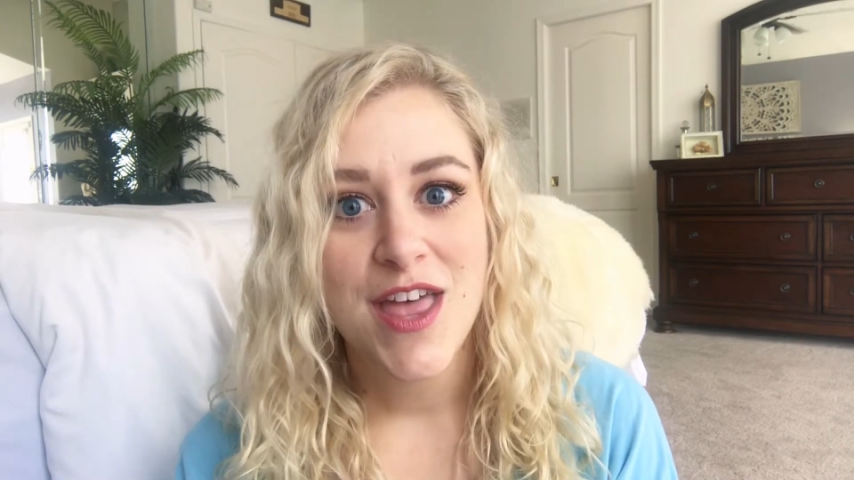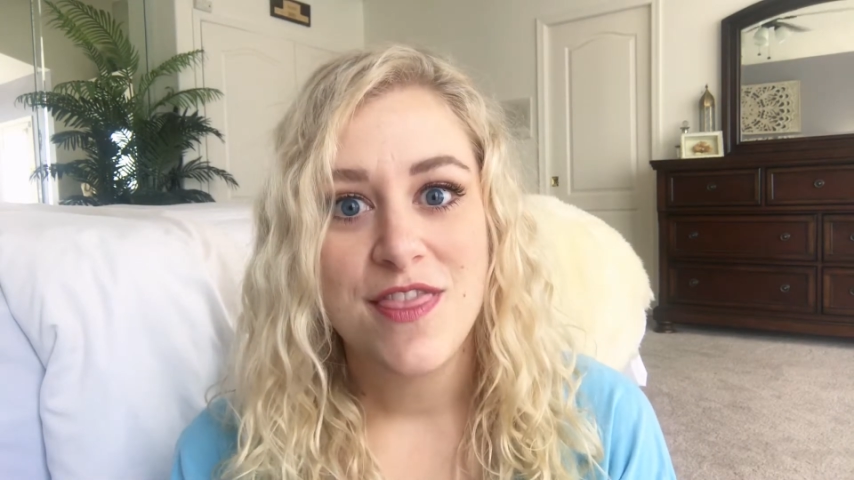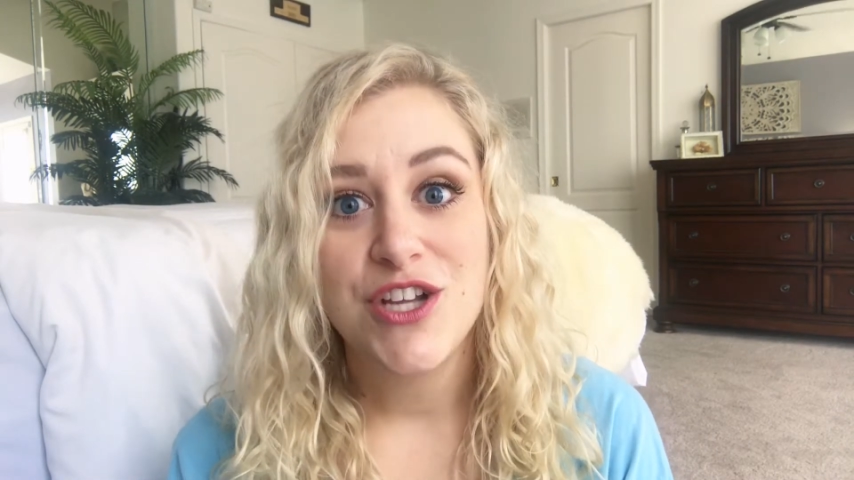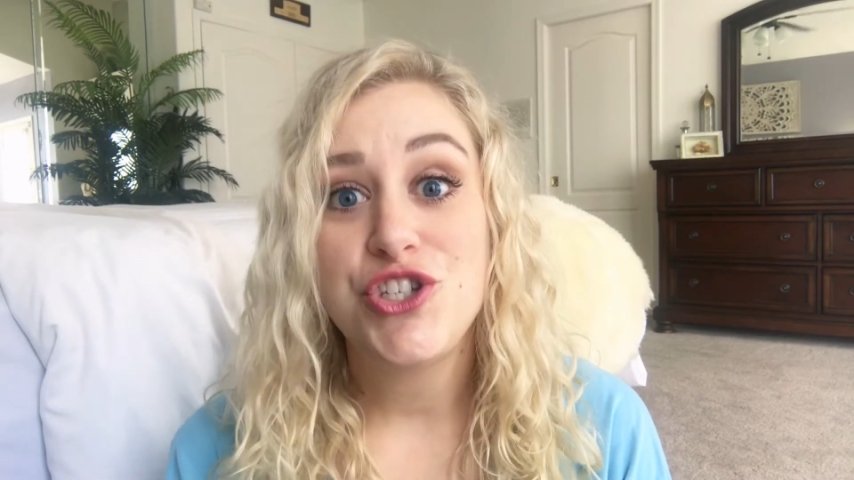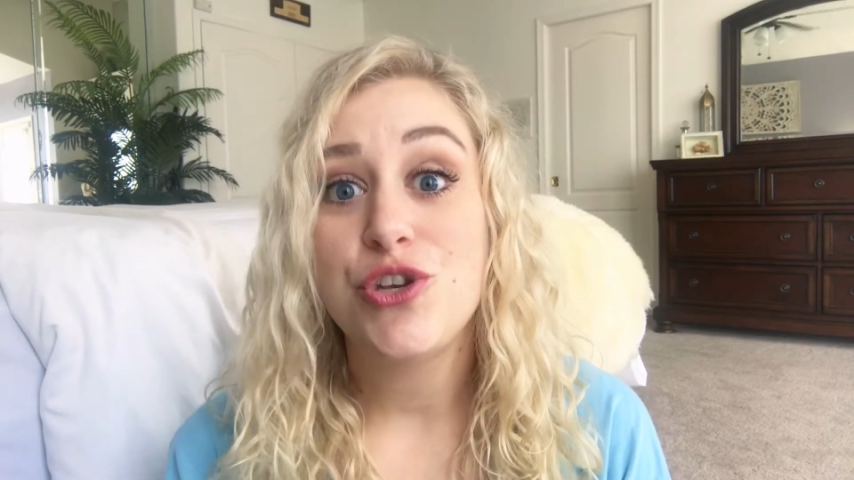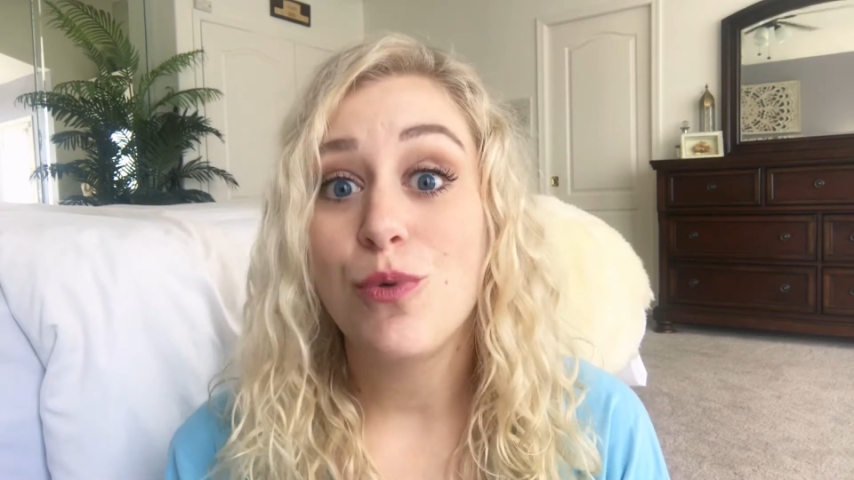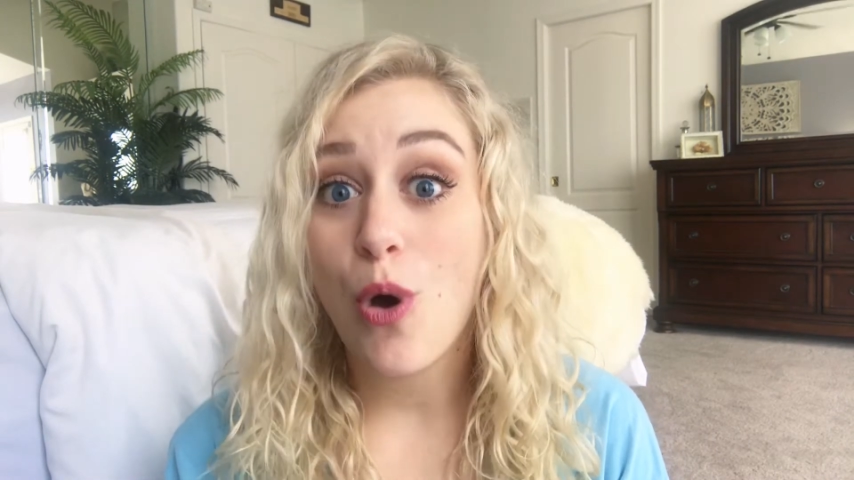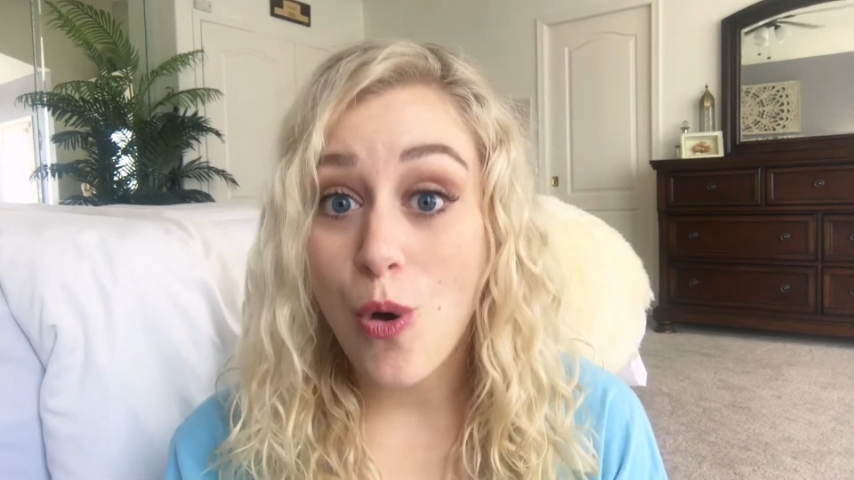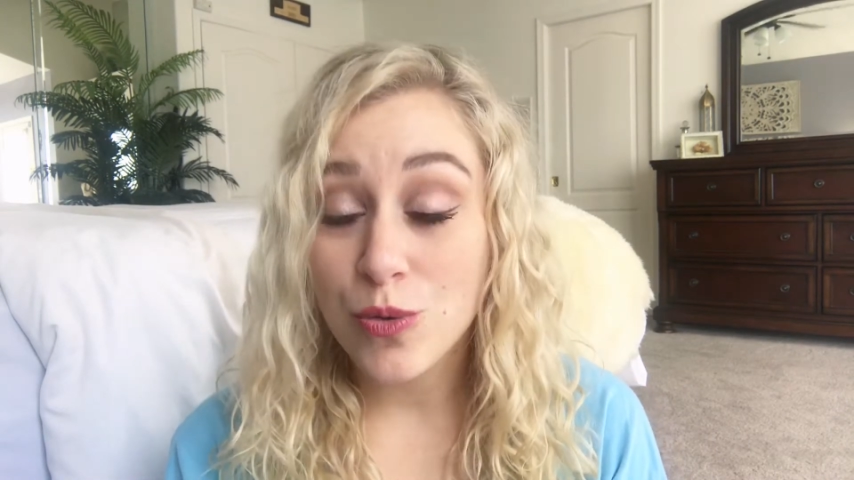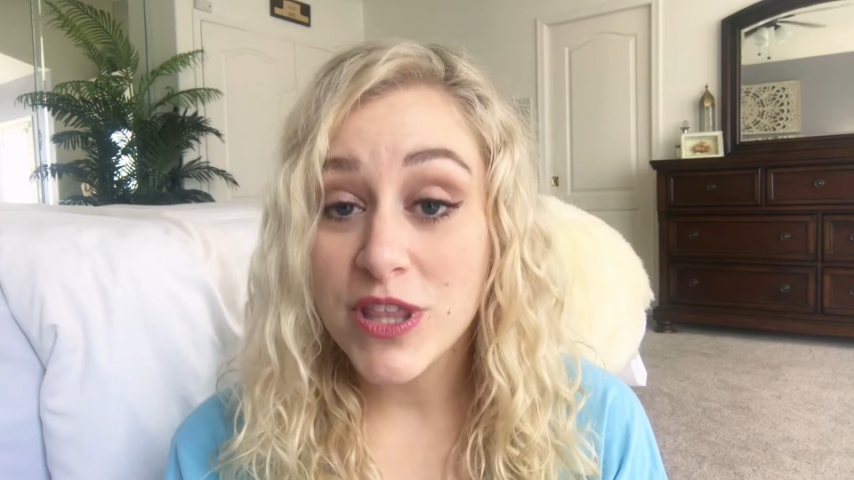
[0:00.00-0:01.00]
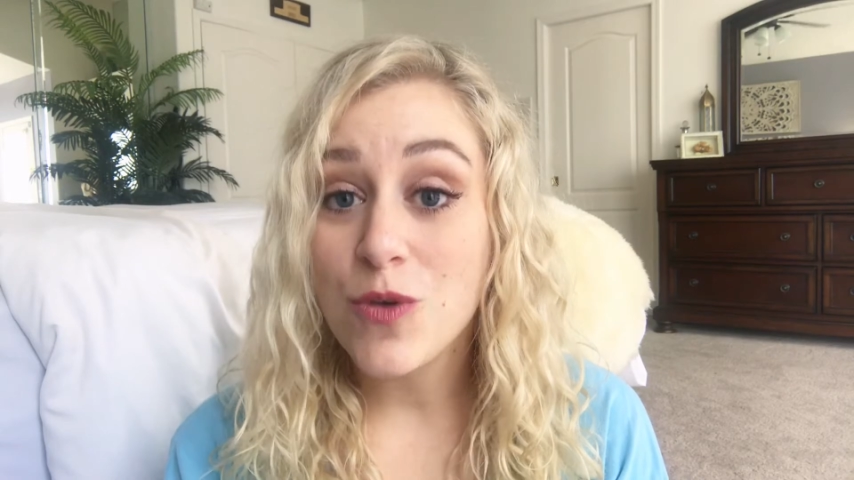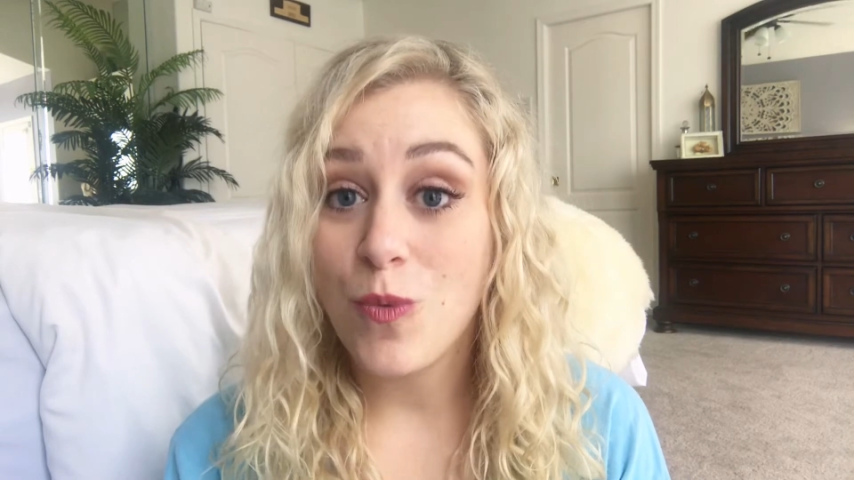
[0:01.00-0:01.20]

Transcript: that you only